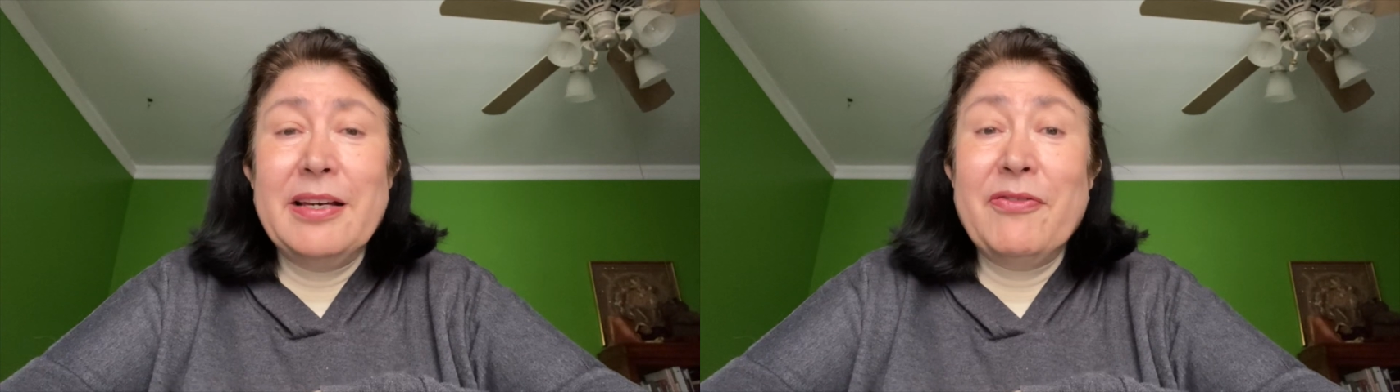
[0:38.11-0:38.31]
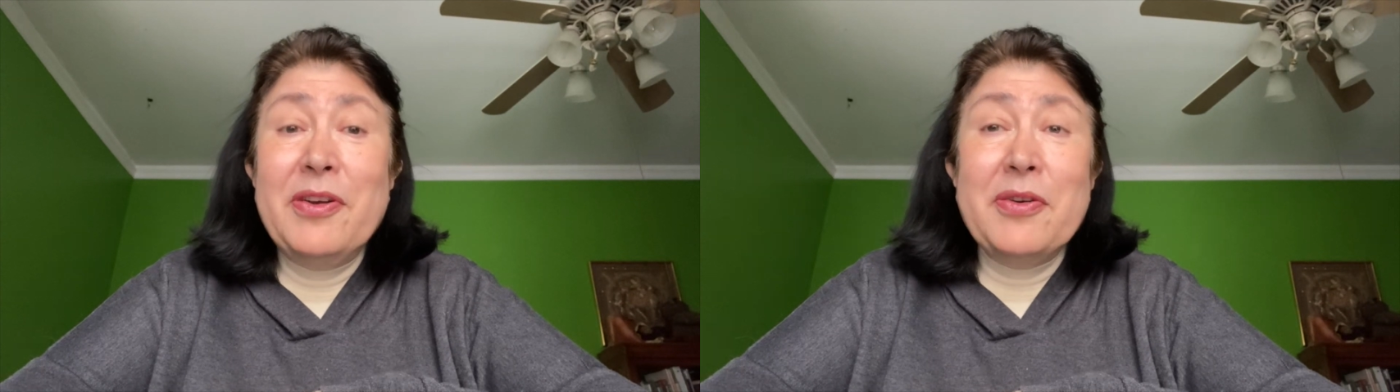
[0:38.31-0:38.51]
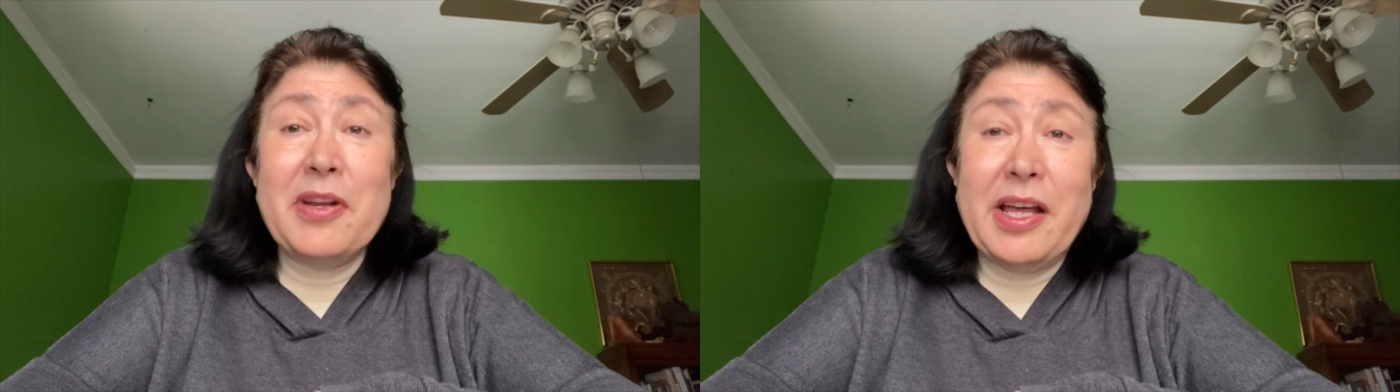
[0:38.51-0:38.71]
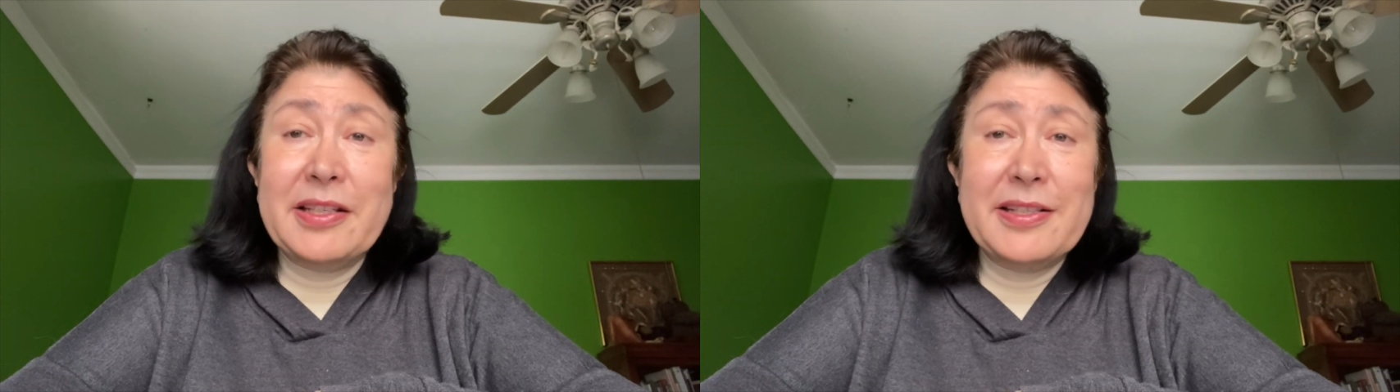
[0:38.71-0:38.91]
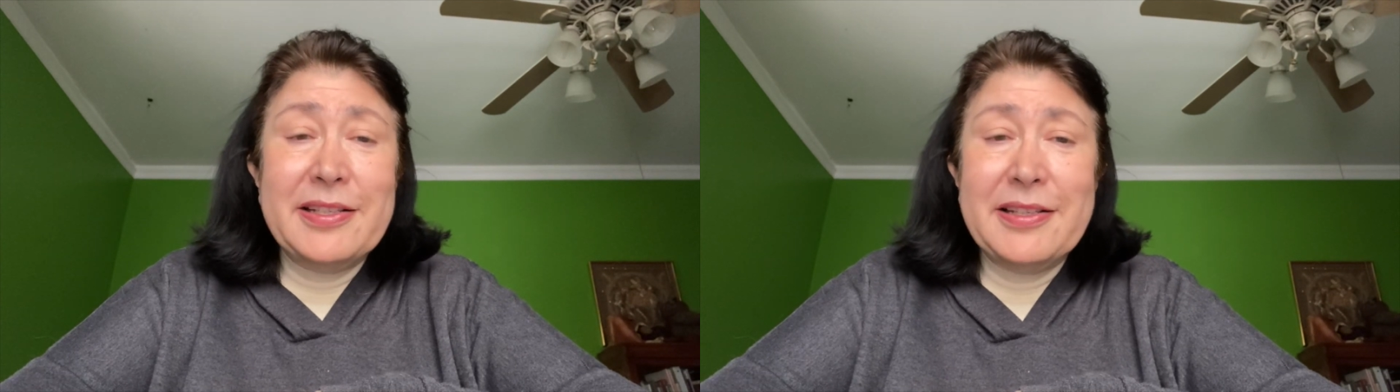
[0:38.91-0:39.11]
Fear
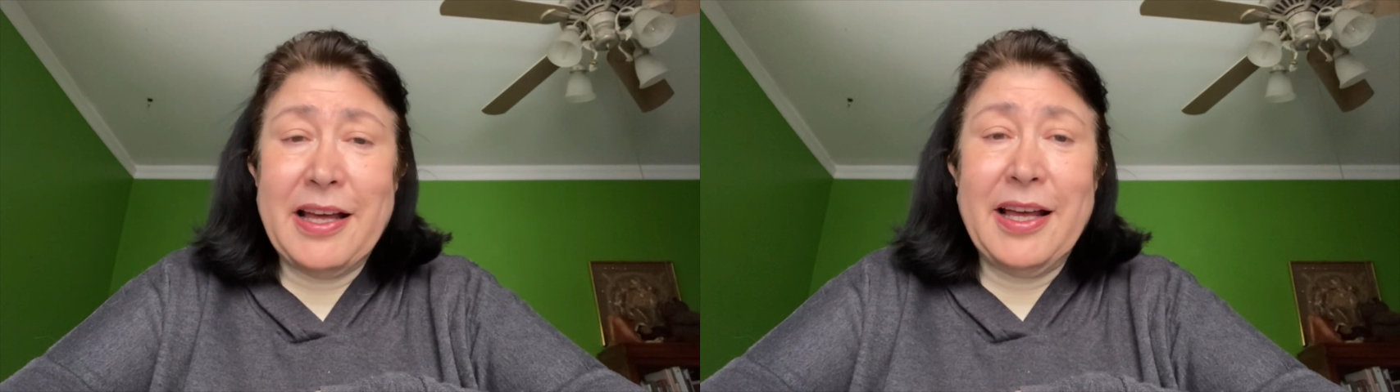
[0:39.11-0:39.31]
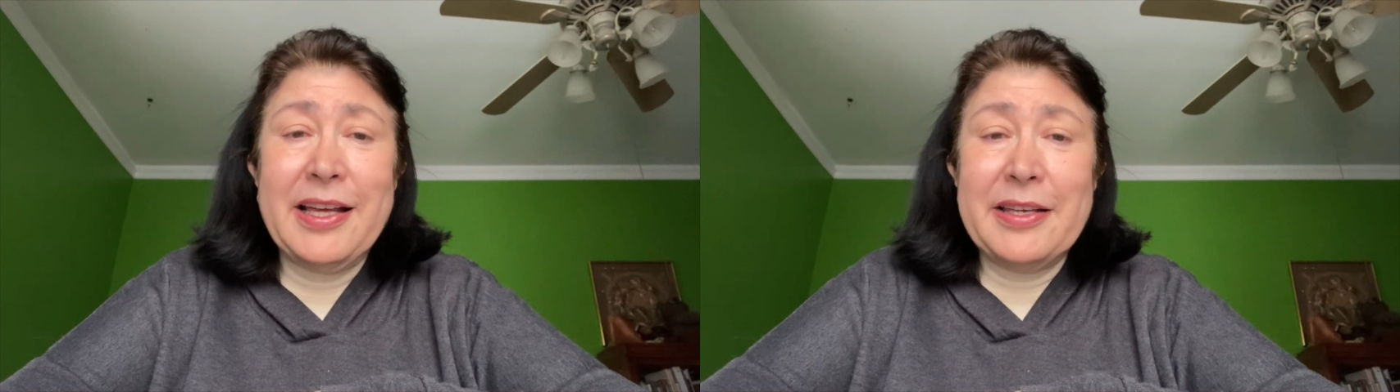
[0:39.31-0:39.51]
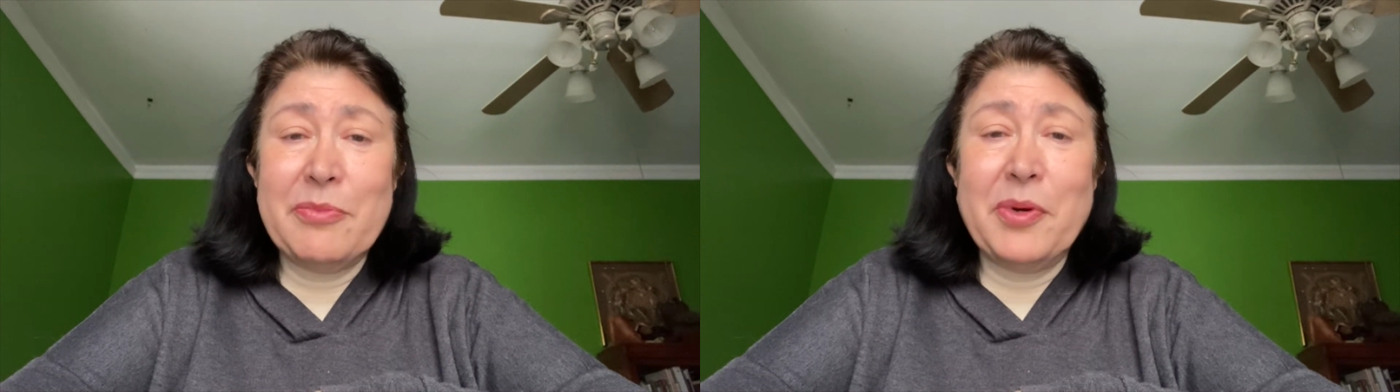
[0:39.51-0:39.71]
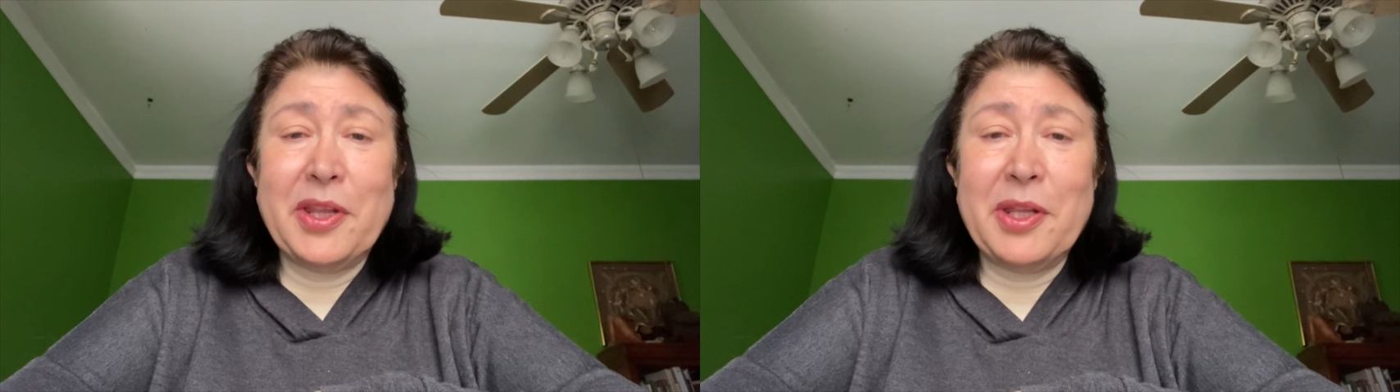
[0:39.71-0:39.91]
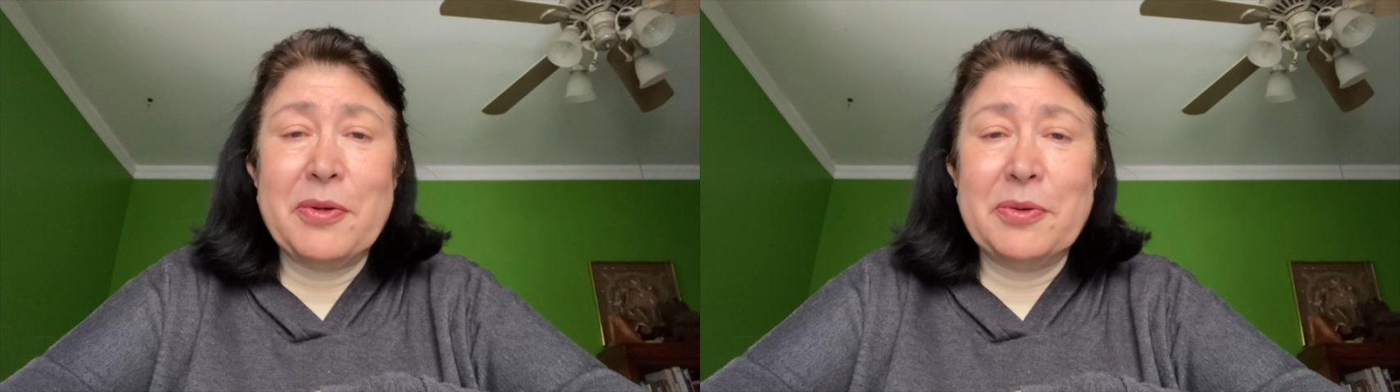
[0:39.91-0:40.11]
not, I am
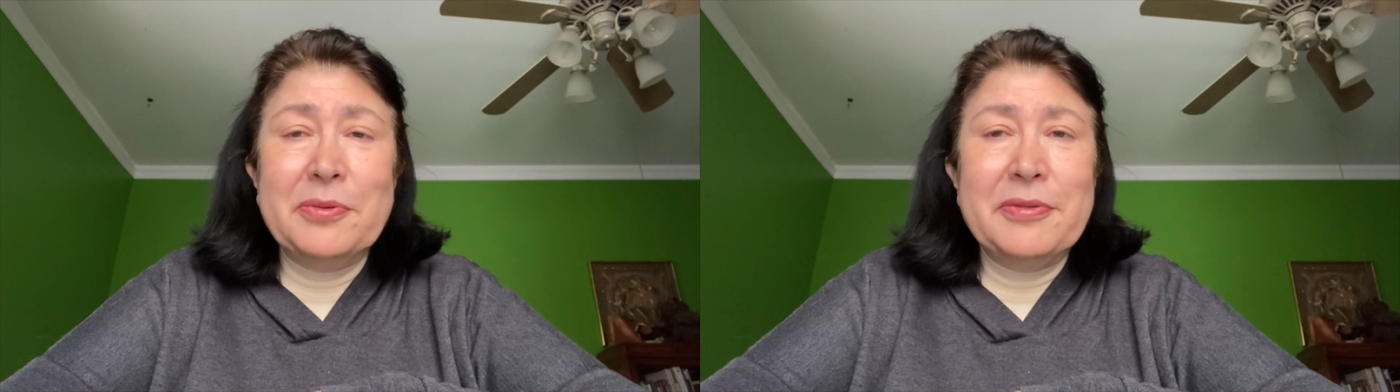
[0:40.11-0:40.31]
with you.